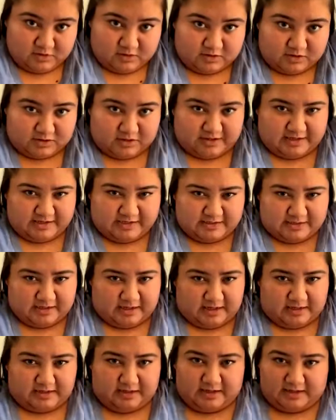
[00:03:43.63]
so that it's
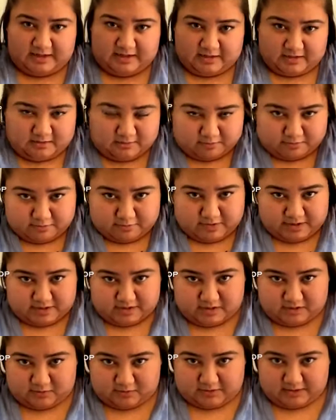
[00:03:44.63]
not getting
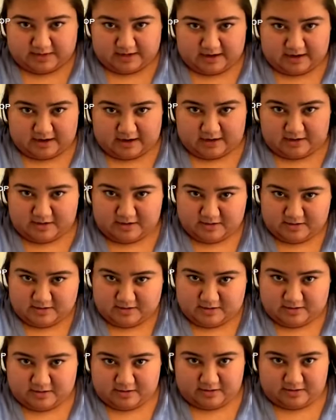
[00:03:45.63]
mixed with the hair
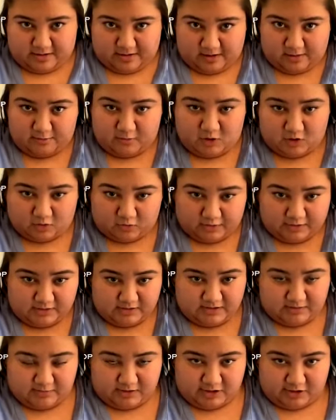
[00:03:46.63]
that I'm going
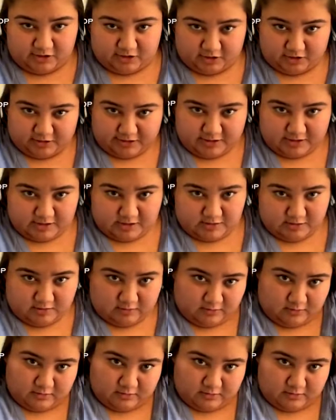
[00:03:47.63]
to be curling.